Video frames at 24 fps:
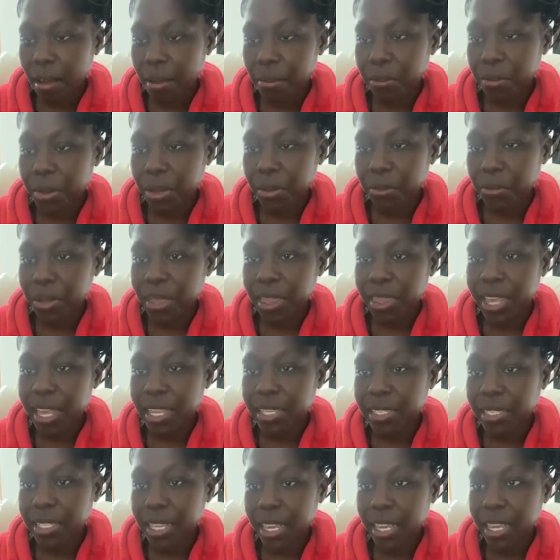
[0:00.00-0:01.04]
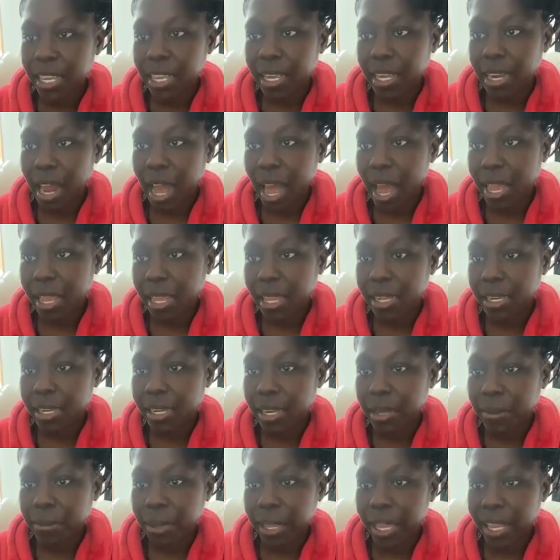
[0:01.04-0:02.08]
But with that said, I
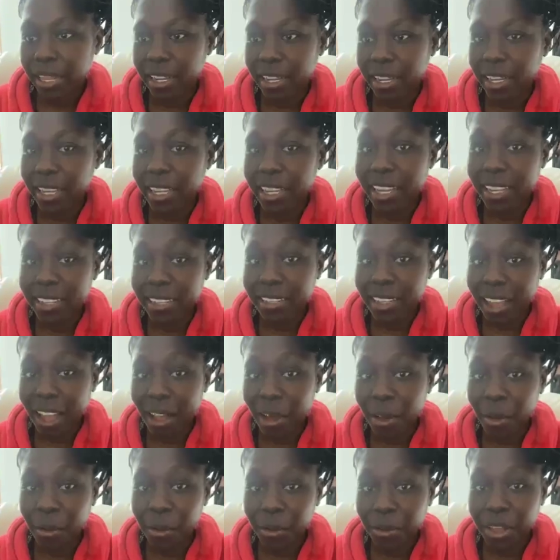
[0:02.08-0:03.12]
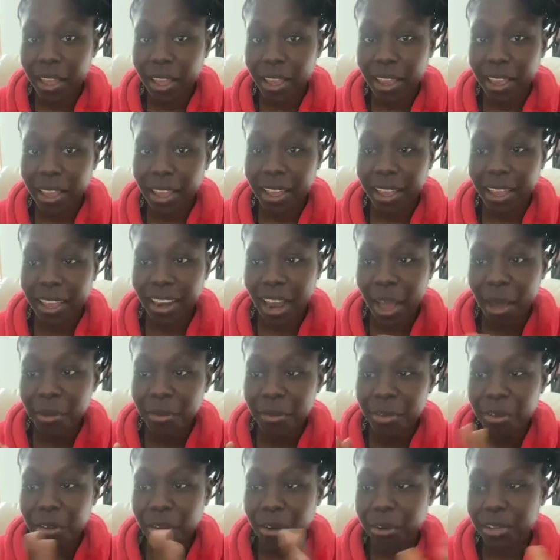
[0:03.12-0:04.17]
ended up getting kicked out, and
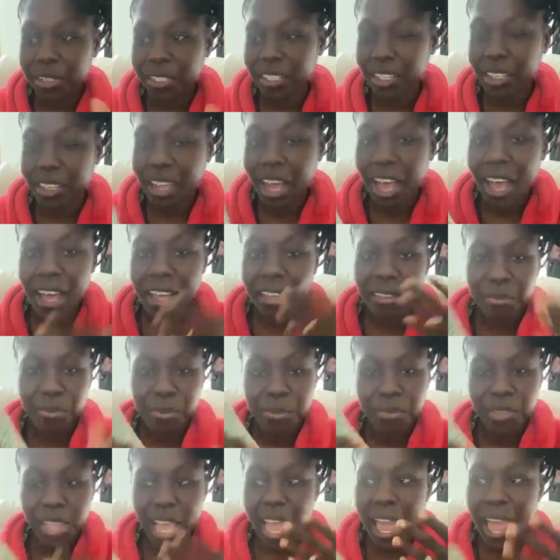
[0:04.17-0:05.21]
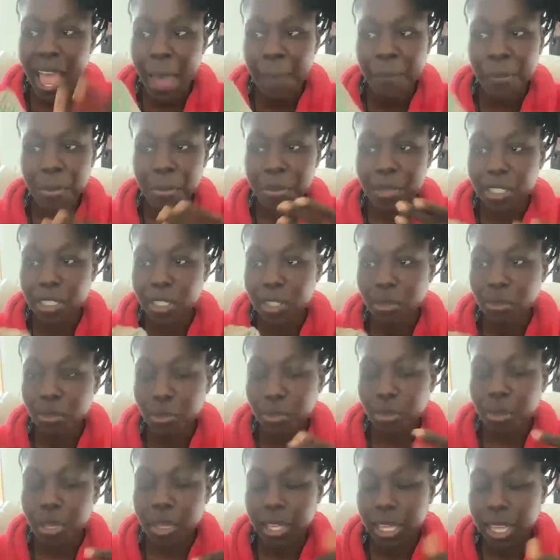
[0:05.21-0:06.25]
it's a lot that happened
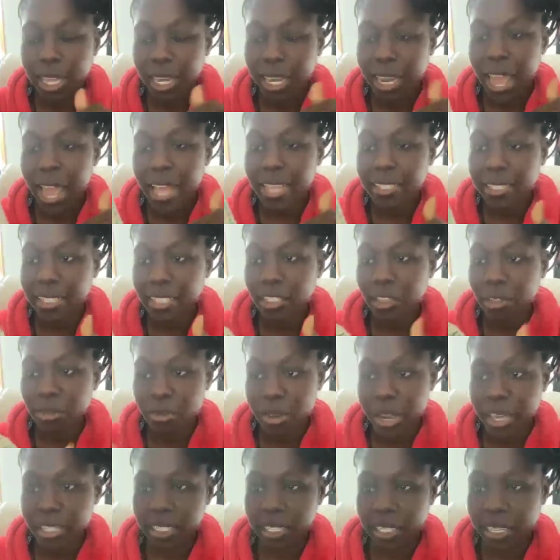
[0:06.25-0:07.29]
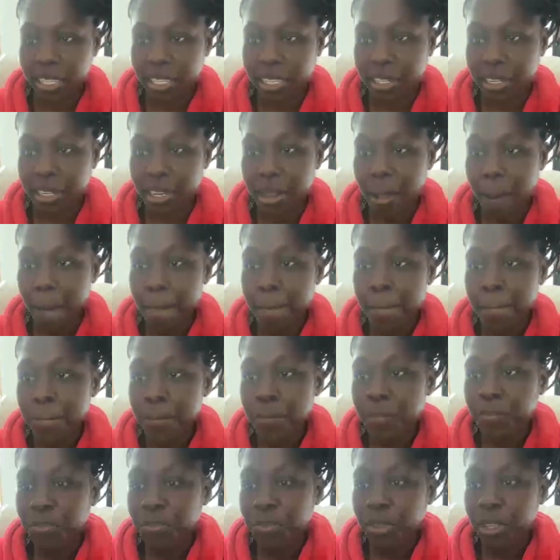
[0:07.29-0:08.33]
in that situation.
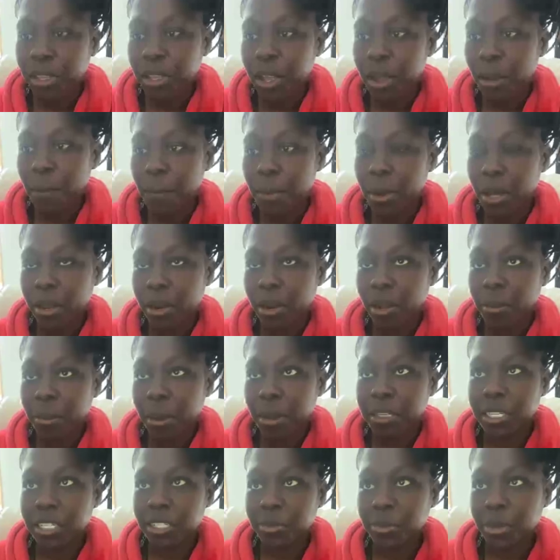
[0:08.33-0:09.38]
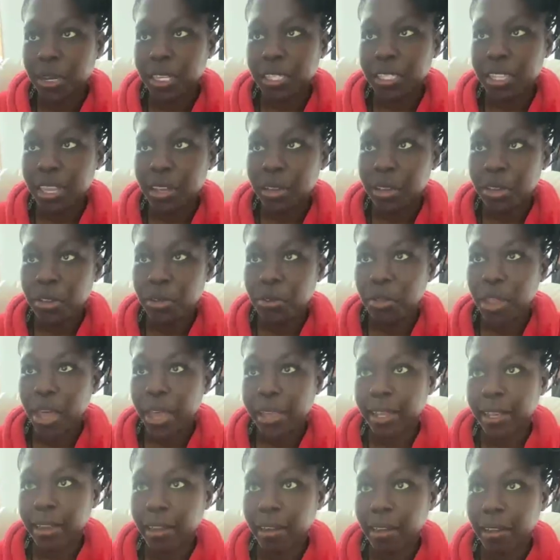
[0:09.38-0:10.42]
But I just want to tell you,
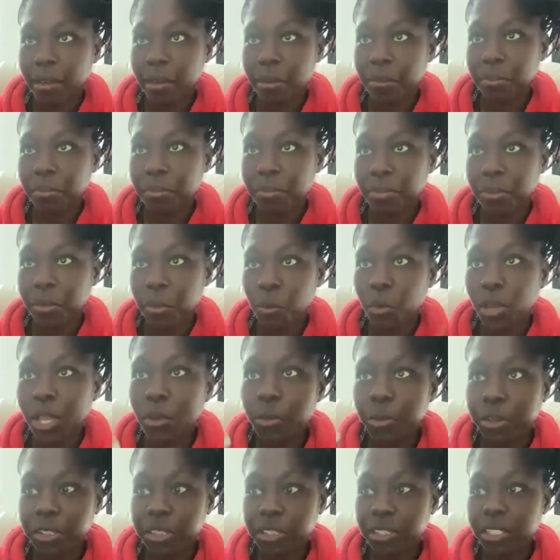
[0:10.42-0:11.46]
like, we were